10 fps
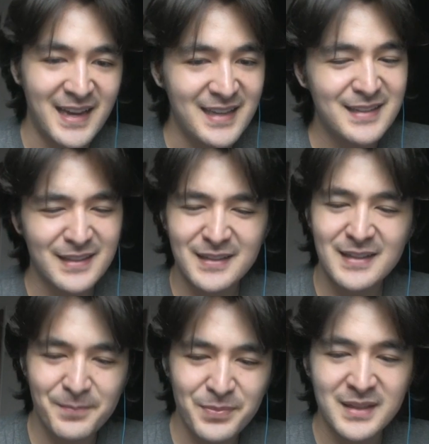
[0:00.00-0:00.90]
And
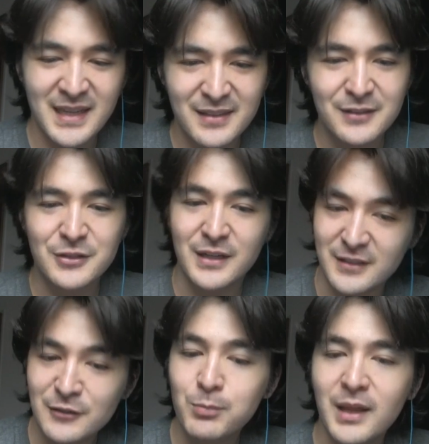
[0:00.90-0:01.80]
yeah, the
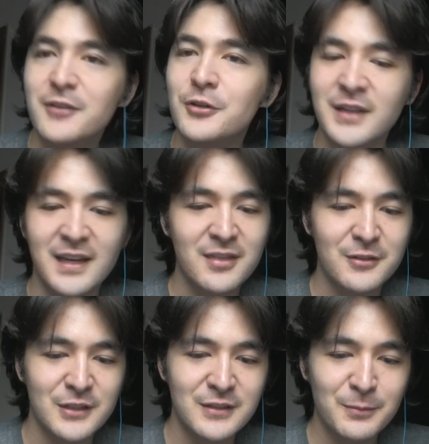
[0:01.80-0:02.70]
Chinese player again. The
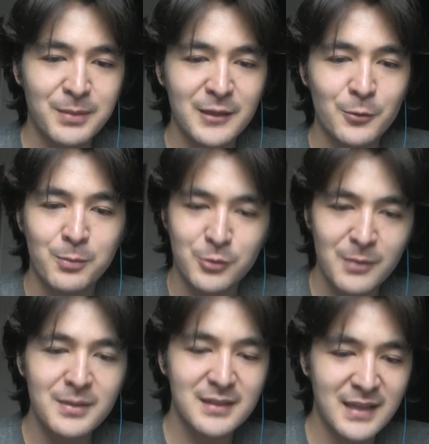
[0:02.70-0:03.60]
Chinese player will
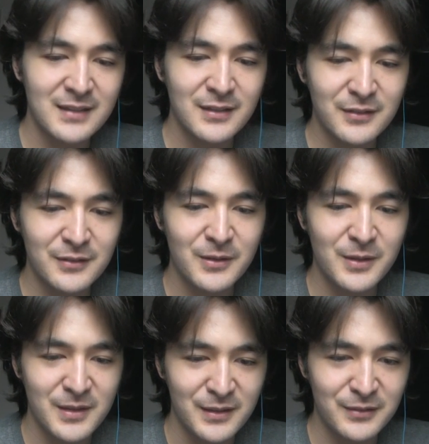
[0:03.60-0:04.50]
probably get his
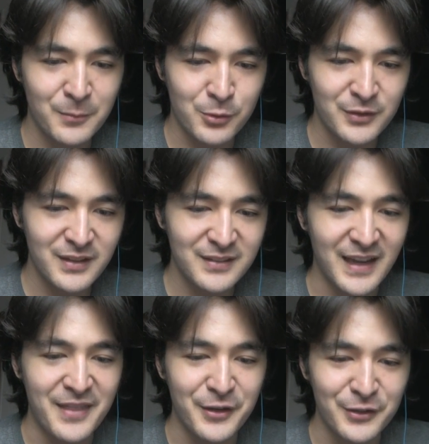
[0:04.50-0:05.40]
princess,
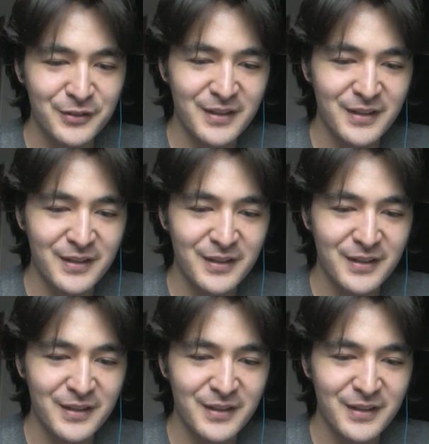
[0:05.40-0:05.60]
and there's